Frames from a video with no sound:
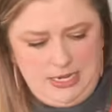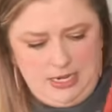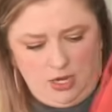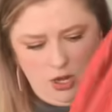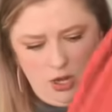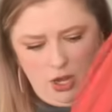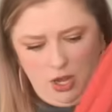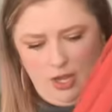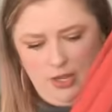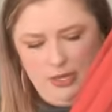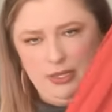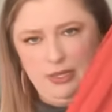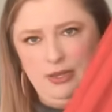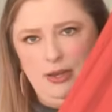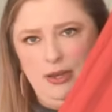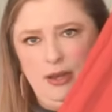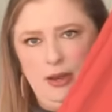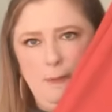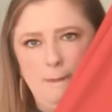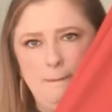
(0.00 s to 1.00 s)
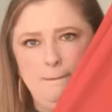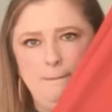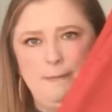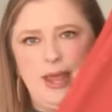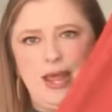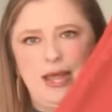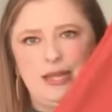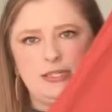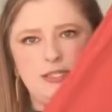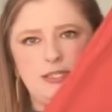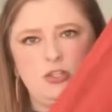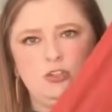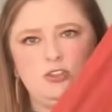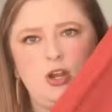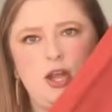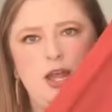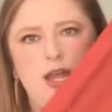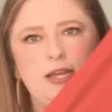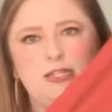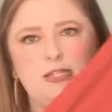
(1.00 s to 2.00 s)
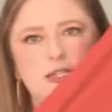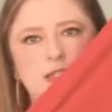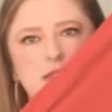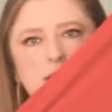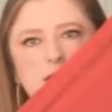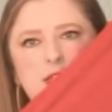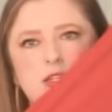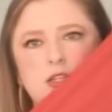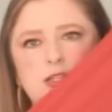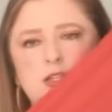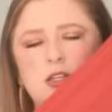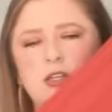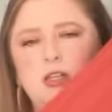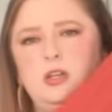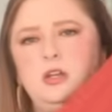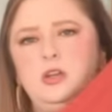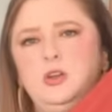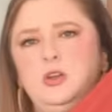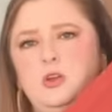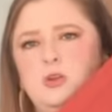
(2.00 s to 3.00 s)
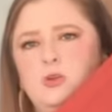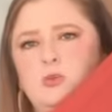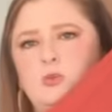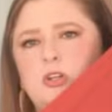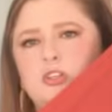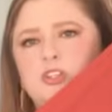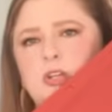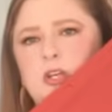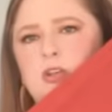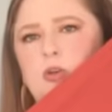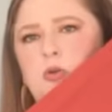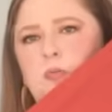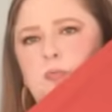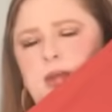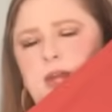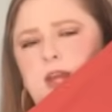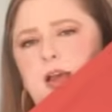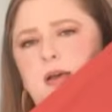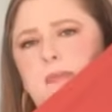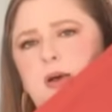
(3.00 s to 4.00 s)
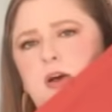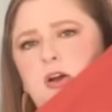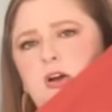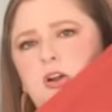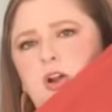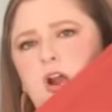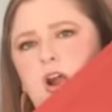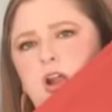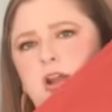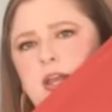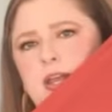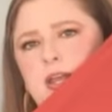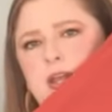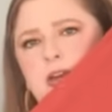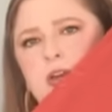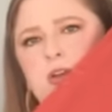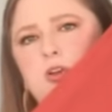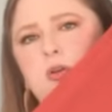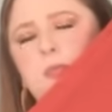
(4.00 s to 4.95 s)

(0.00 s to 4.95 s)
cotton maxi dress, which I don't pick up all Garnet Hill,